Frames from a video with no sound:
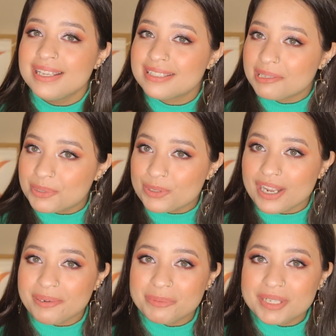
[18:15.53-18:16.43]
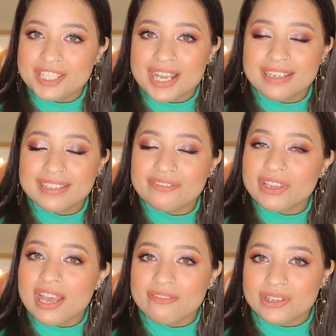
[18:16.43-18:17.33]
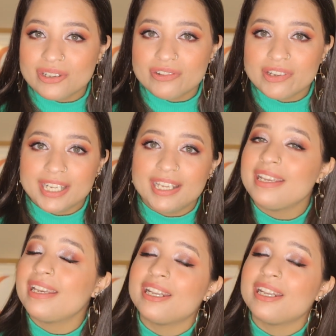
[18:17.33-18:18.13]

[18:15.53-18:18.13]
Subscribe to my channel if you haven't already.